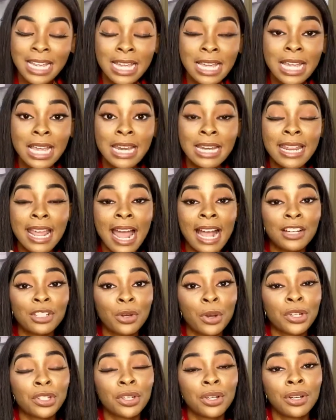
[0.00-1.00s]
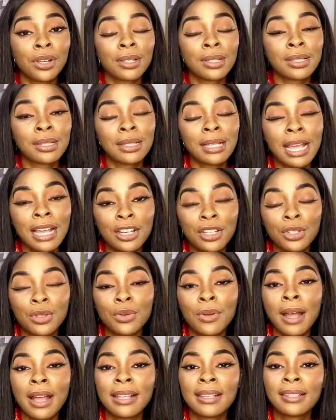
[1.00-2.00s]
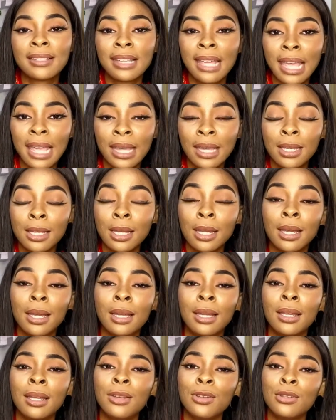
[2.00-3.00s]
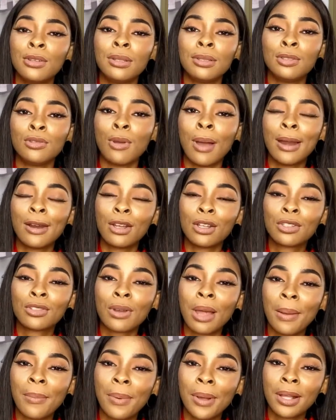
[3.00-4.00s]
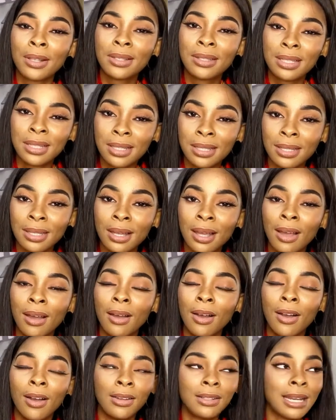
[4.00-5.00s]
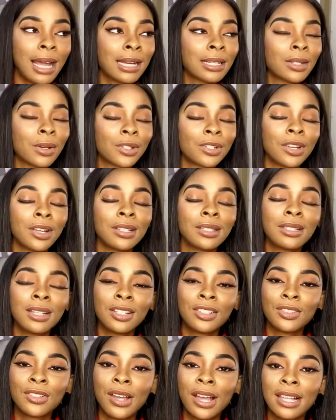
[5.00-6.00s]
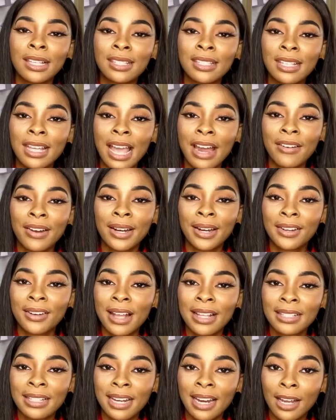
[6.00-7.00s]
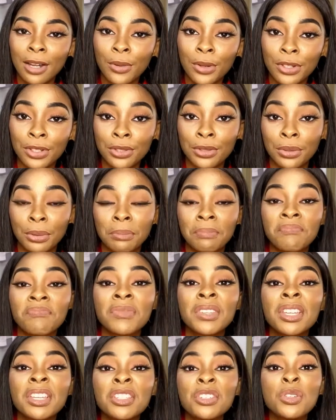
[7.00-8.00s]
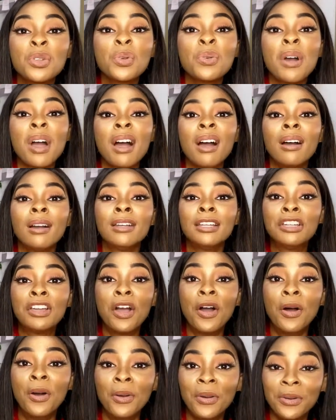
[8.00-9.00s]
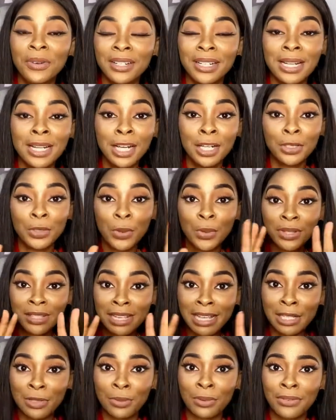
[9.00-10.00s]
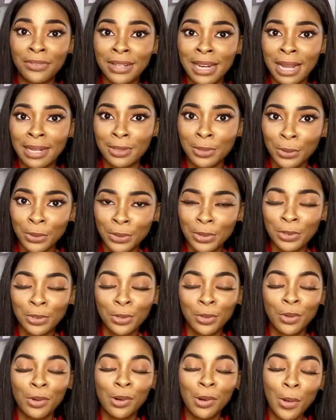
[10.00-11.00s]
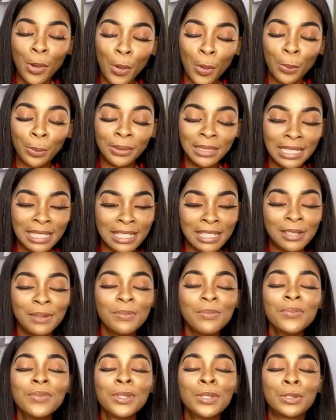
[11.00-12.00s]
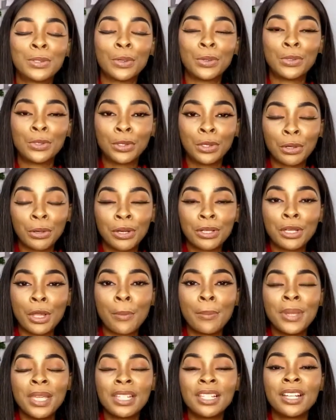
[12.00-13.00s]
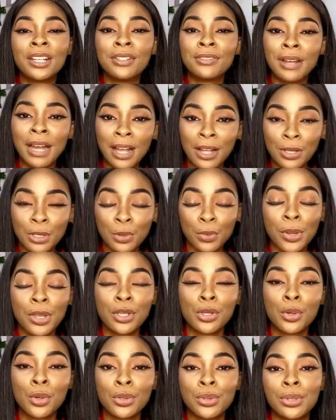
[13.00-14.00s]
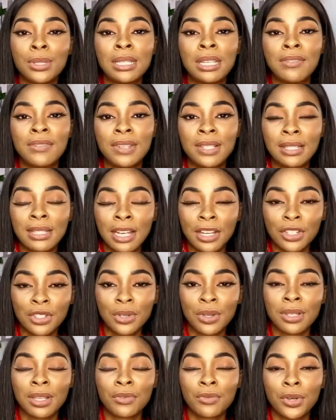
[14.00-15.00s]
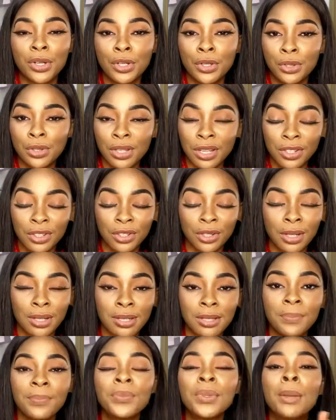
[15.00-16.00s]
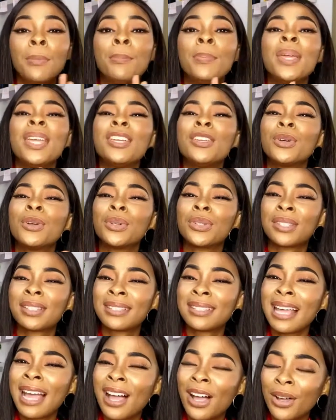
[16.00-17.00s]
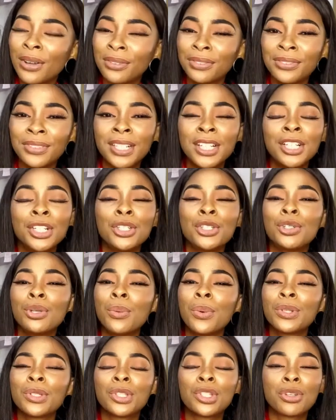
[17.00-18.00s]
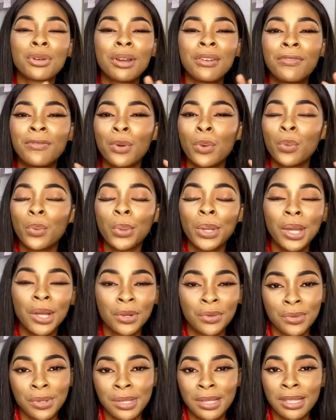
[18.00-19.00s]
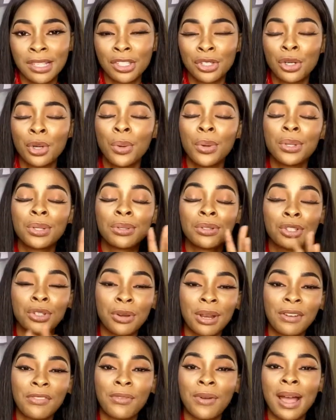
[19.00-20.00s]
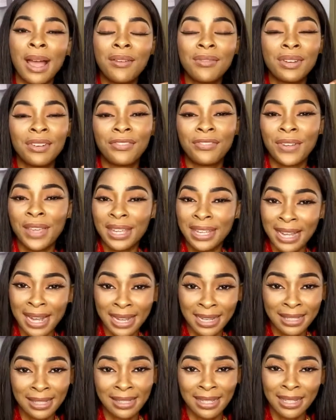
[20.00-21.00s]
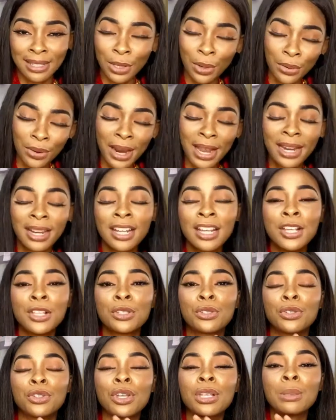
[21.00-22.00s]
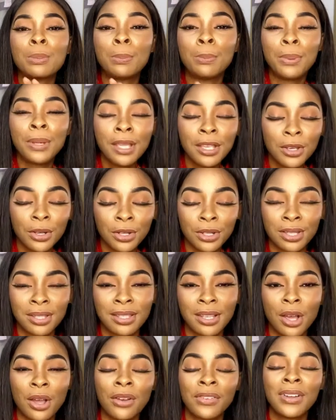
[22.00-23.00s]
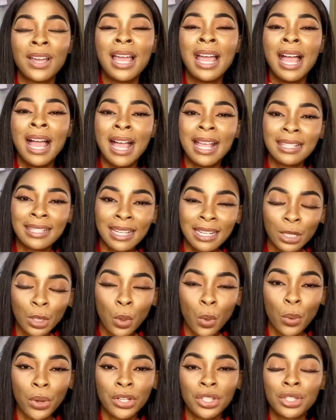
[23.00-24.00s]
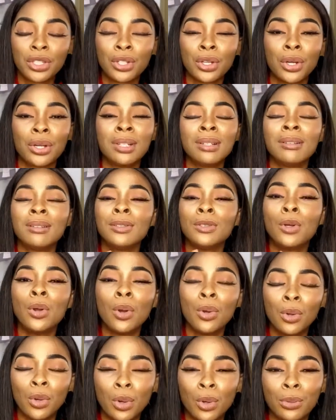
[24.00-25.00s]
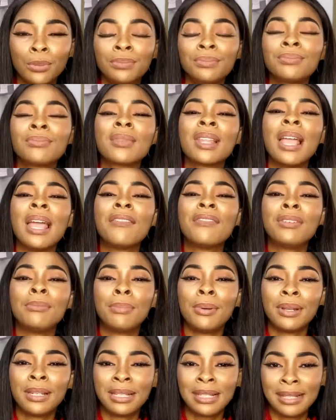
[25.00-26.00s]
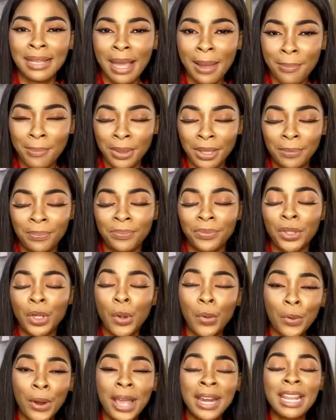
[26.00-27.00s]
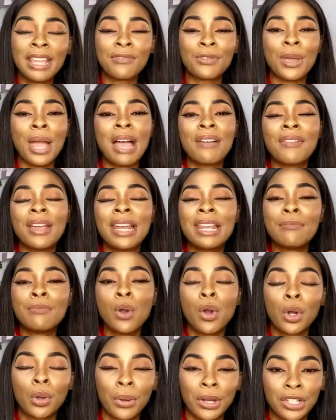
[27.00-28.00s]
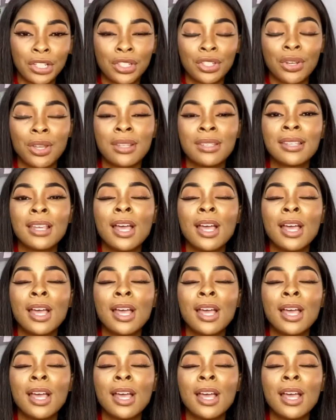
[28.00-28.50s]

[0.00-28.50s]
They ask you a question on stage, you go and say you are not sure about it. Or they ask you a question on stage, you go and say, I'd rather not answer that question. You are on your own. Don't say it's Winfrey that told you. No, please. So during your media rounds, when you go to TV stations and radio stations, be yourself. You don't want to trend for weird reasons. You don't want to trend for having a fake accent, all right? So just be yourself, answer the question, go home, everybody's happy, all right? If you have any more questions